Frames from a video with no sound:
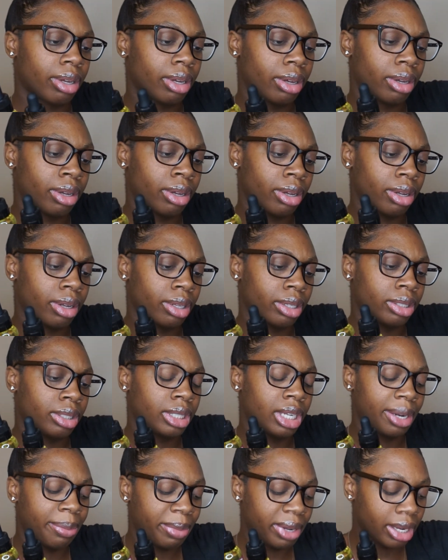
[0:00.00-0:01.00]
uh,
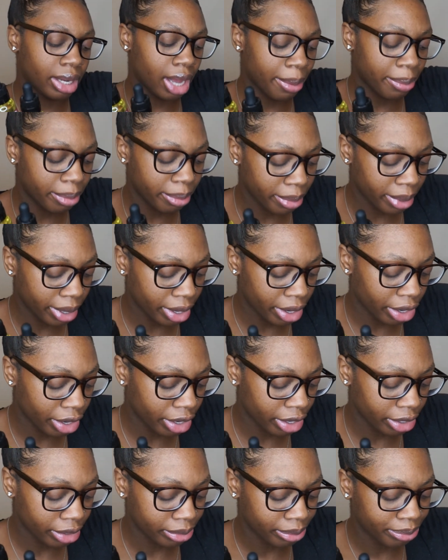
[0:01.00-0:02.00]
cinnamon gummy
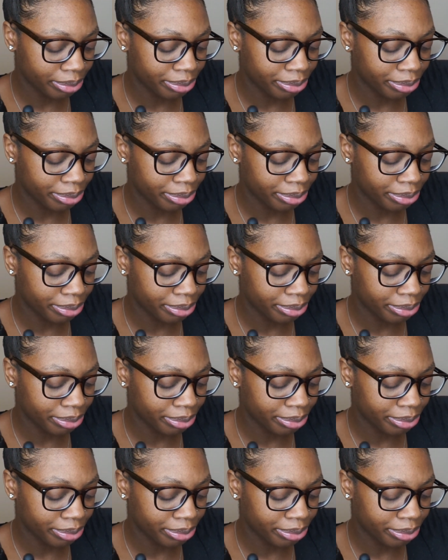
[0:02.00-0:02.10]
bear,